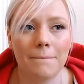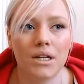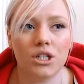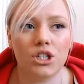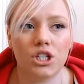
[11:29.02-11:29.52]

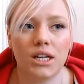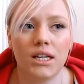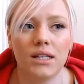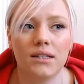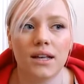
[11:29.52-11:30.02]

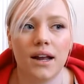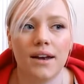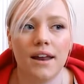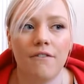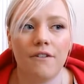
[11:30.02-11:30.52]
She's
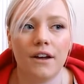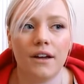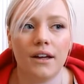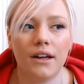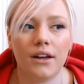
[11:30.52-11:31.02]

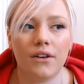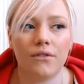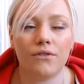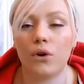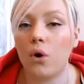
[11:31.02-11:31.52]
never
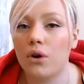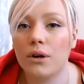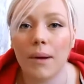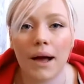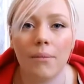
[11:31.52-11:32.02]
forgotten
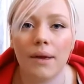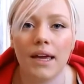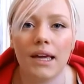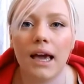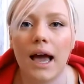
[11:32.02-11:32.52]
about
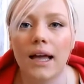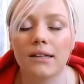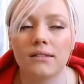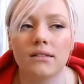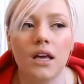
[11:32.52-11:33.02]
me
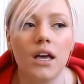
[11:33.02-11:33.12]
and